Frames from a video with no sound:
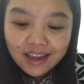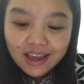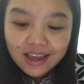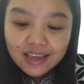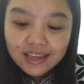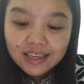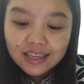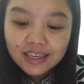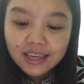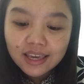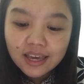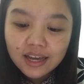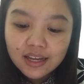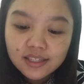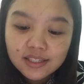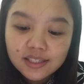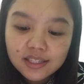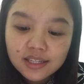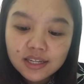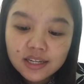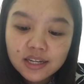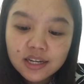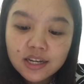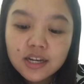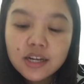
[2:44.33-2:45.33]
costs
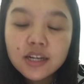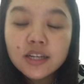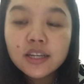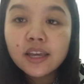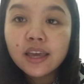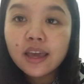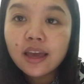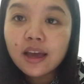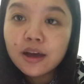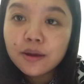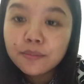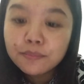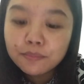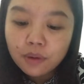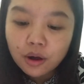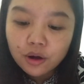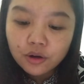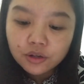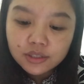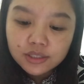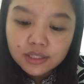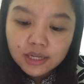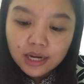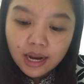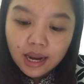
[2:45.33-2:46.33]
a huge
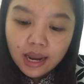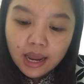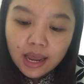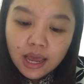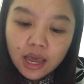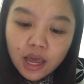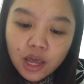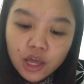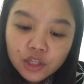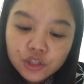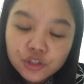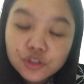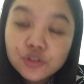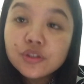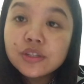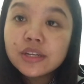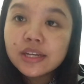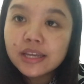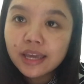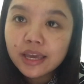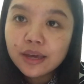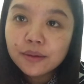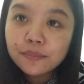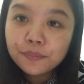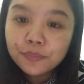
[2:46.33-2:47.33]
amount to the
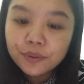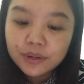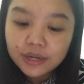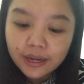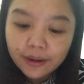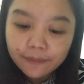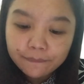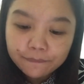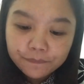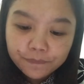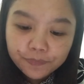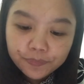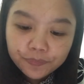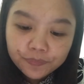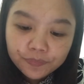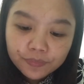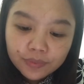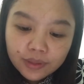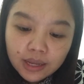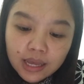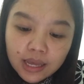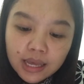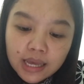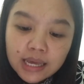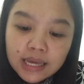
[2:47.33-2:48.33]
company.
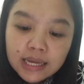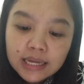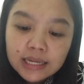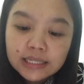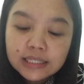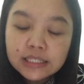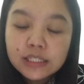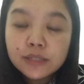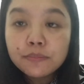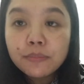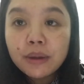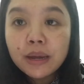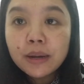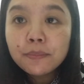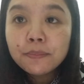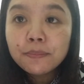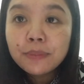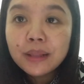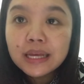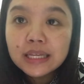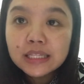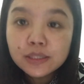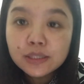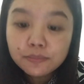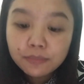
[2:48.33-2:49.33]
Demand
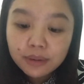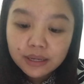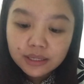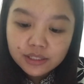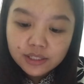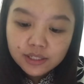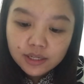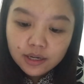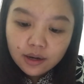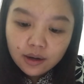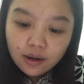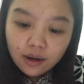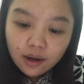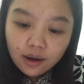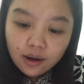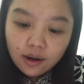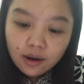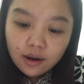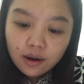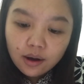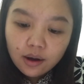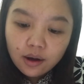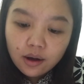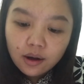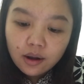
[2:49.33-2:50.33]
plays major
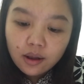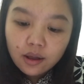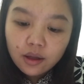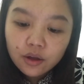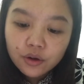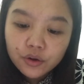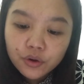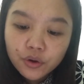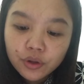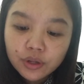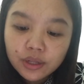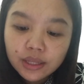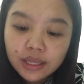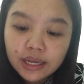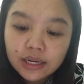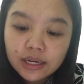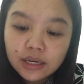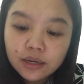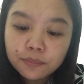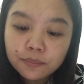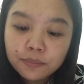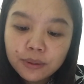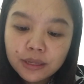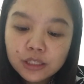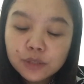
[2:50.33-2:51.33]
role in
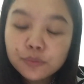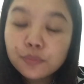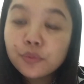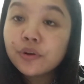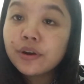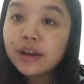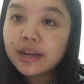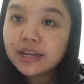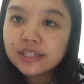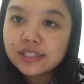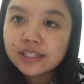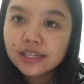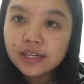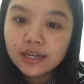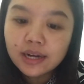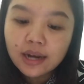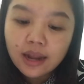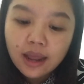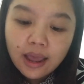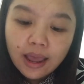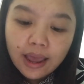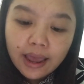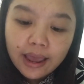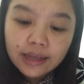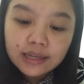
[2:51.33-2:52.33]
batch production.
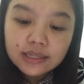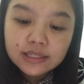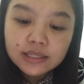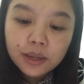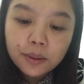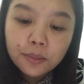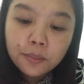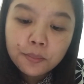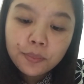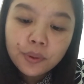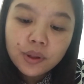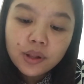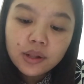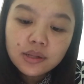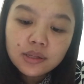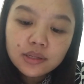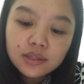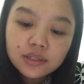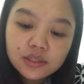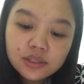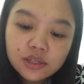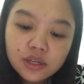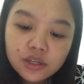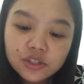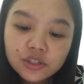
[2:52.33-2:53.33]
Example,
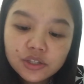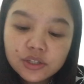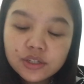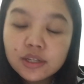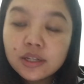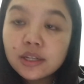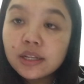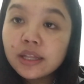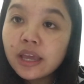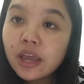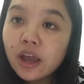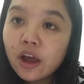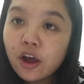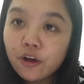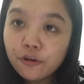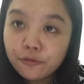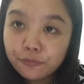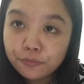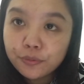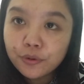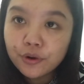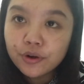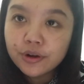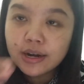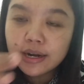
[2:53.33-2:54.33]
seasonality of
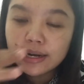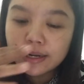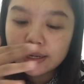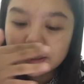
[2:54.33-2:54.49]
product.